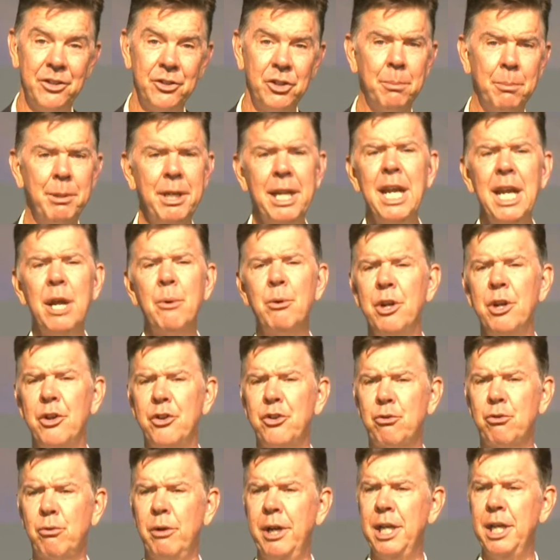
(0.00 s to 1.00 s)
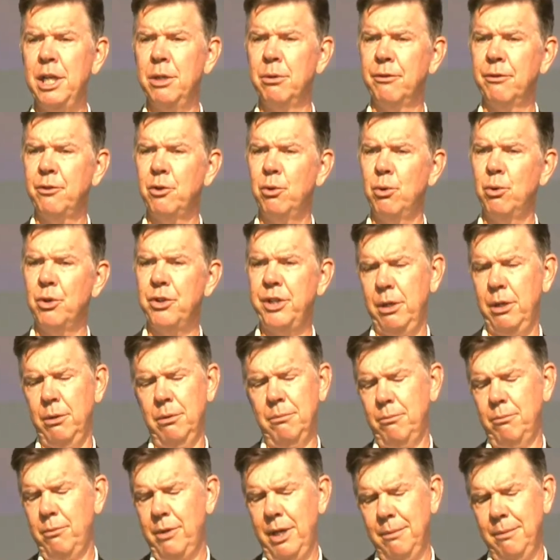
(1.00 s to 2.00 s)
So, but here in Australia, of course,
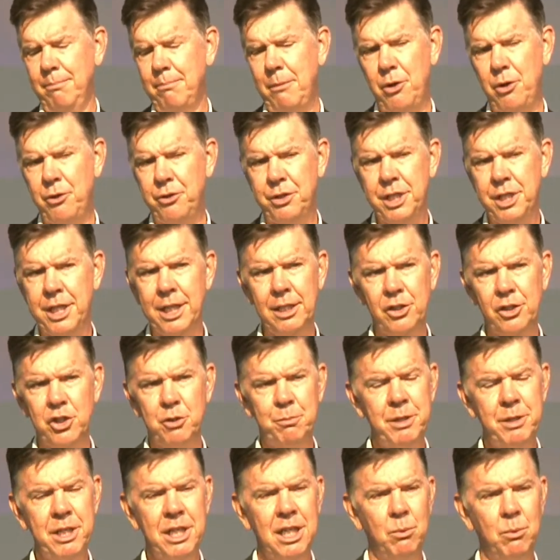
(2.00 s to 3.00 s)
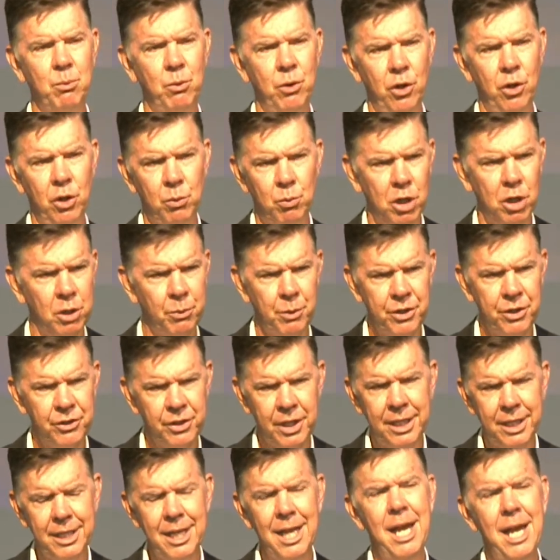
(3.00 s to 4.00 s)
here and most of the English-speaking world, what do we
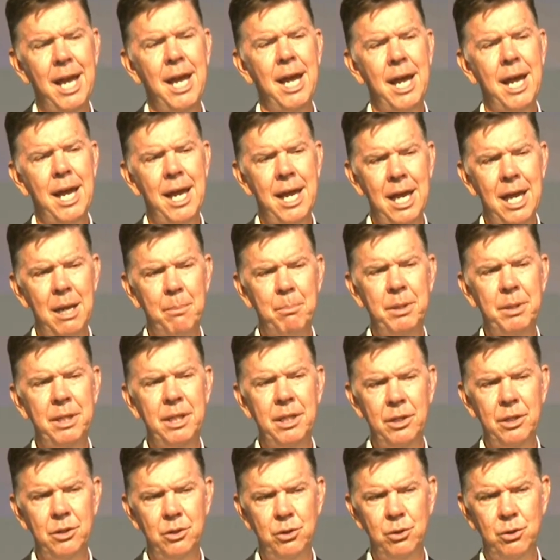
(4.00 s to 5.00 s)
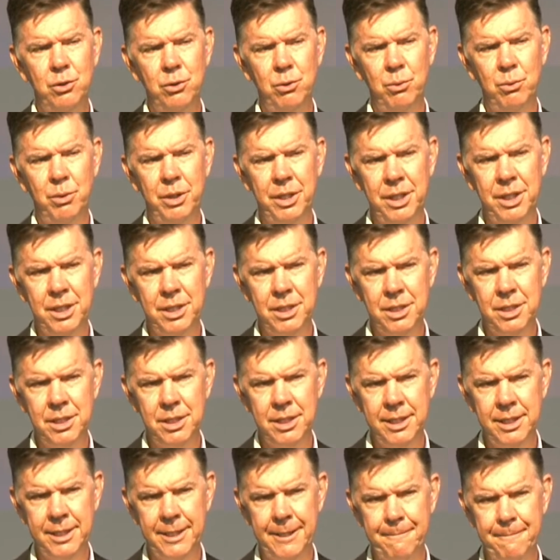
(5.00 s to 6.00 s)
say? Happy New
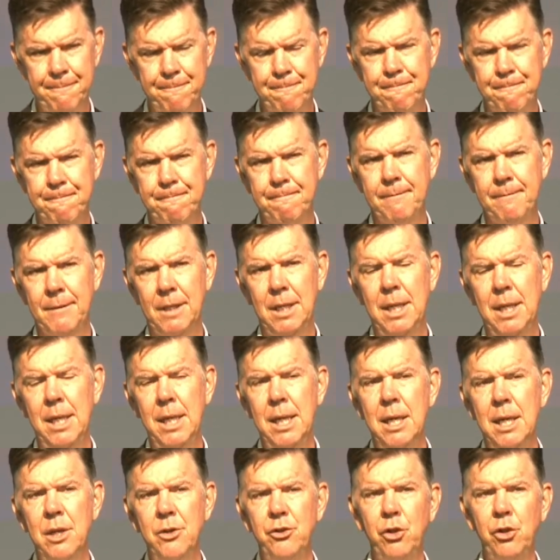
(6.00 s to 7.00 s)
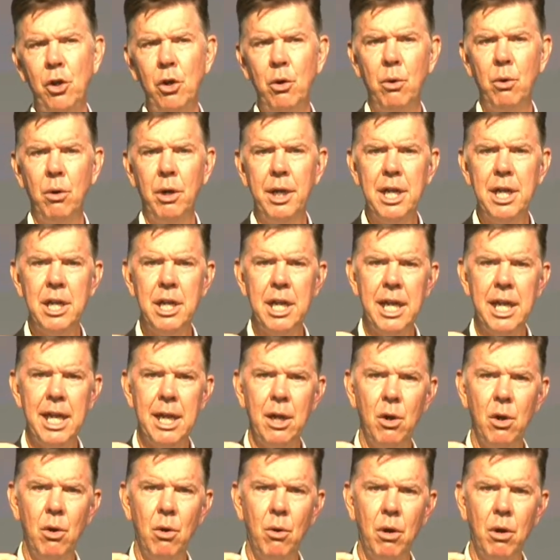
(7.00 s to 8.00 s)
Year. So,
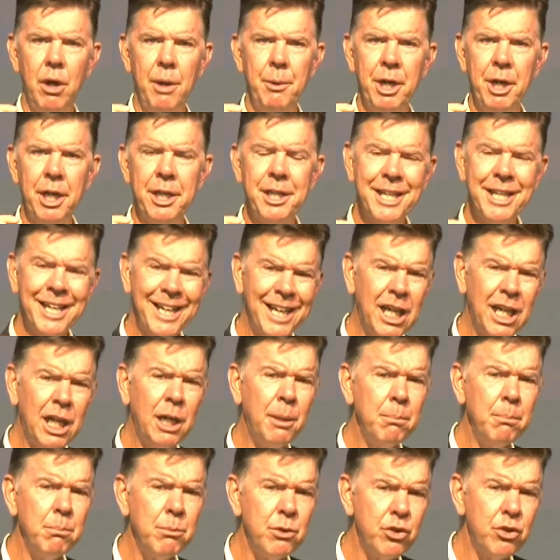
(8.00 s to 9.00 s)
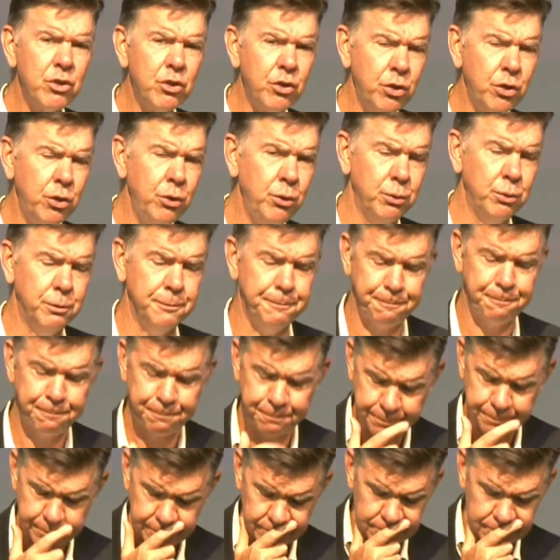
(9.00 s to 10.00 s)
when it comes to
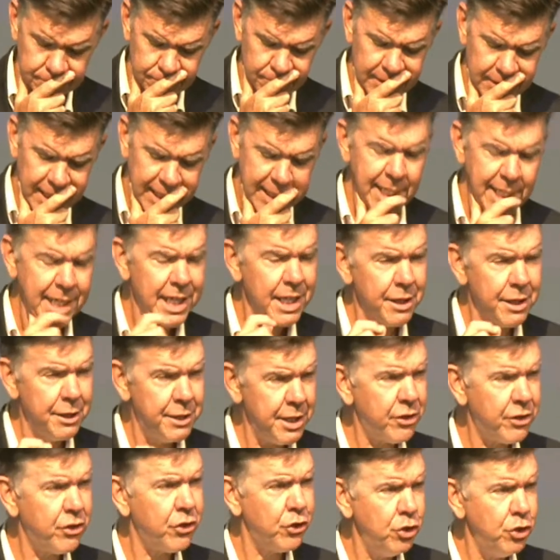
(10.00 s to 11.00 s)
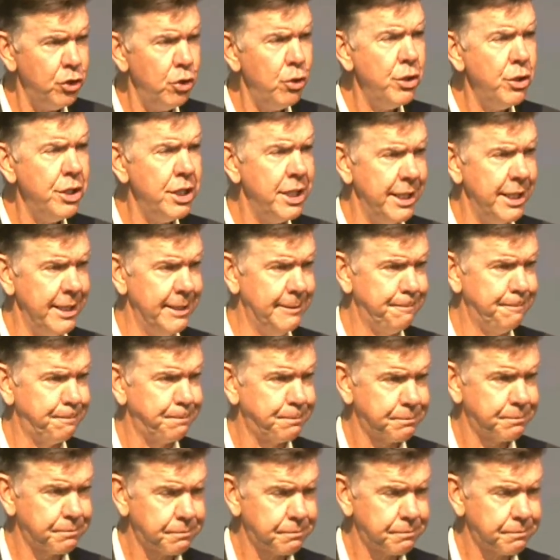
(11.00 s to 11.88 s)
this new year